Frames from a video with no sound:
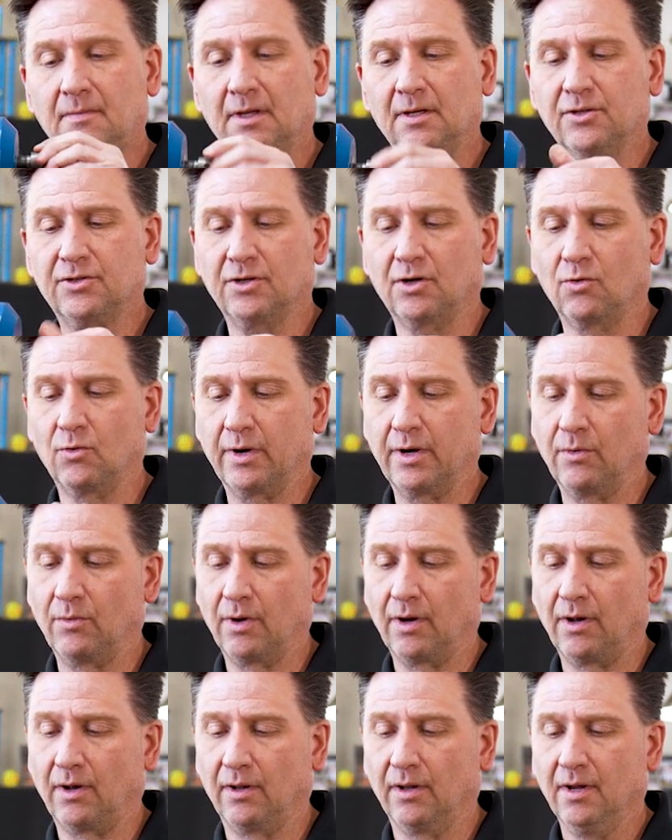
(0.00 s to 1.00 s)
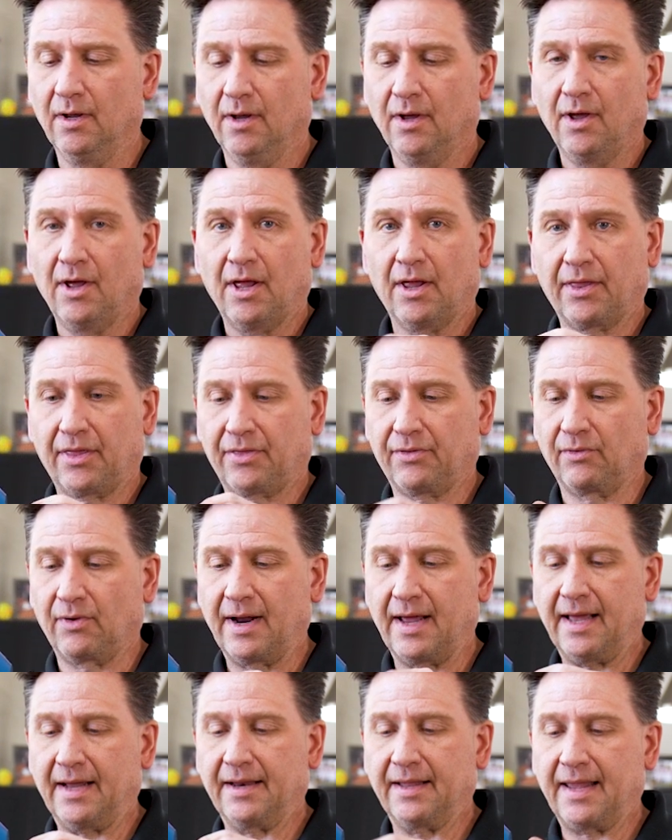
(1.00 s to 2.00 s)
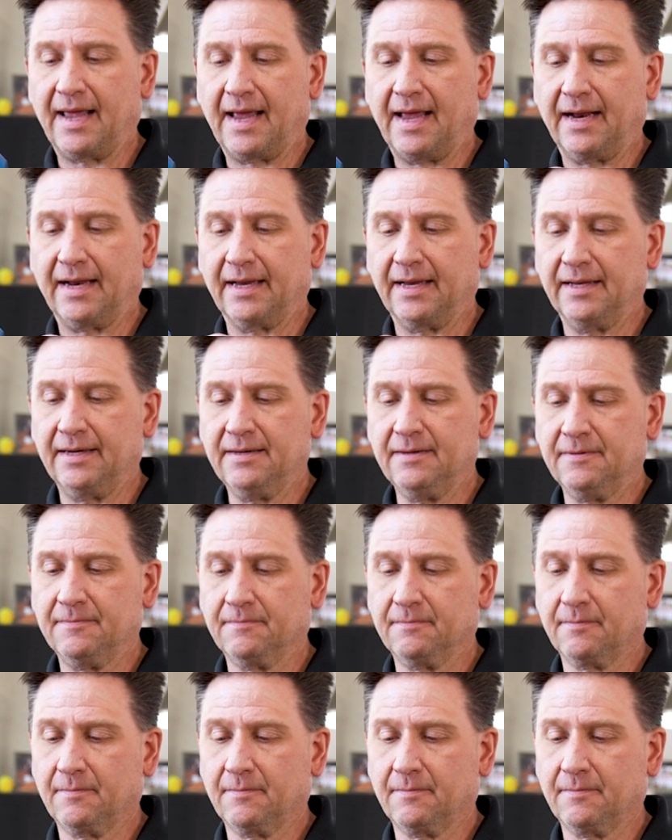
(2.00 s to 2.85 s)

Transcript: So we will thread that in.